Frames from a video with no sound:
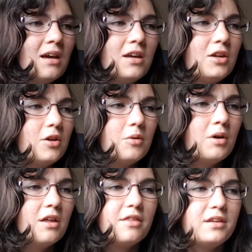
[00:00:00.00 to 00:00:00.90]

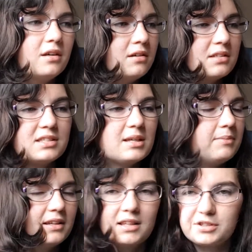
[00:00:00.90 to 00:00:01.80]
the youngest
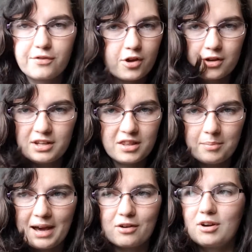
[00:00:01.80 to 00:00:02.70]
sibling that's forgotten in the
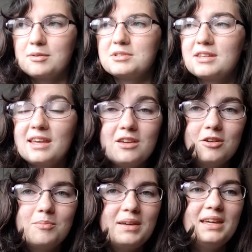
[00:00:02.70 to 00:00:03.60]
background, they
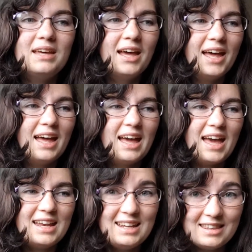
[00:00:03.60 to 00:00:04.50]
could be
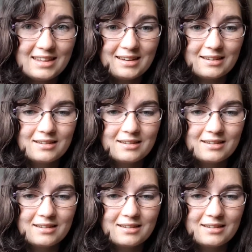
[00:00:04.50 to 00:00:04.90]
anything.